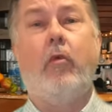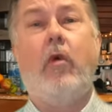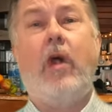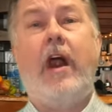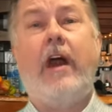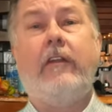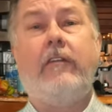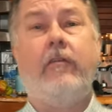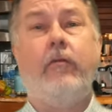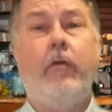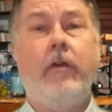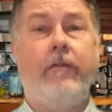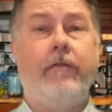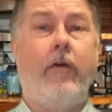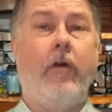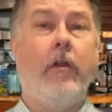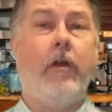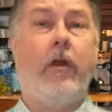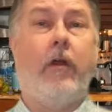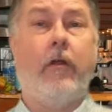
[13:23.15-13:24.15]
watts with
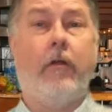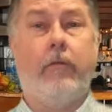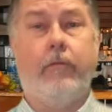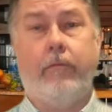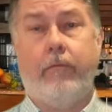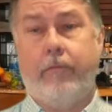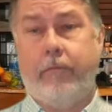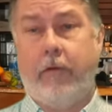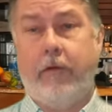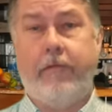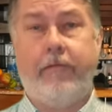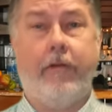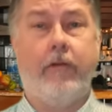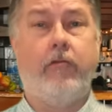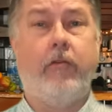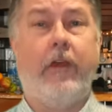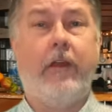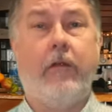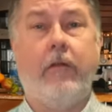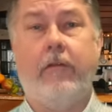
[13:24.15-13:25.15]
all our
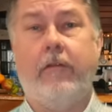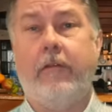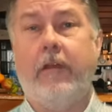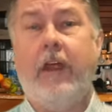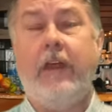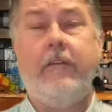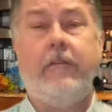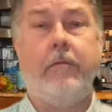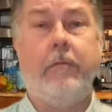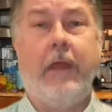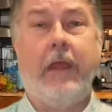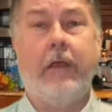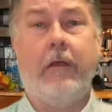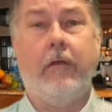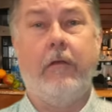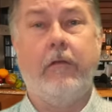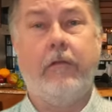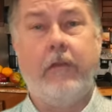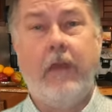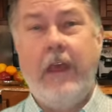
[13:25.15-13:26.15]
refrigerators and ice
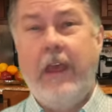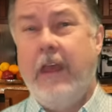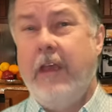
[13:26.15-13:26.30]
makers.